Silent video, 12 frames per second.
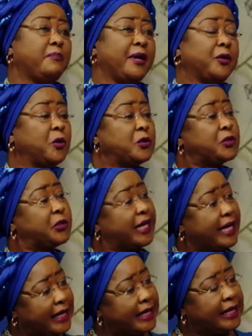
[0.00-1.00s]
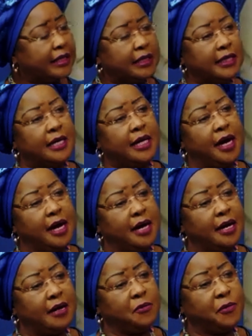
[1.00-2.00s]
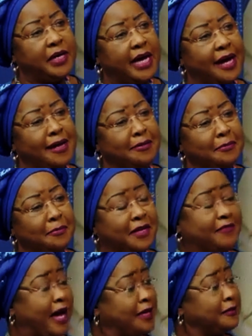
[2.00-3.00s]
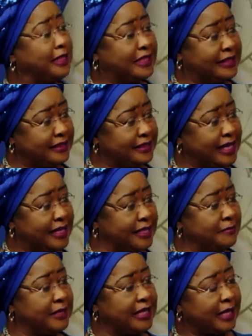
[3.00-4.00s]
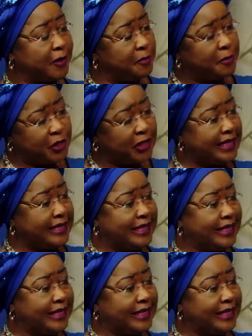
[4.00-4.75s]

But also here, we have actually started with a community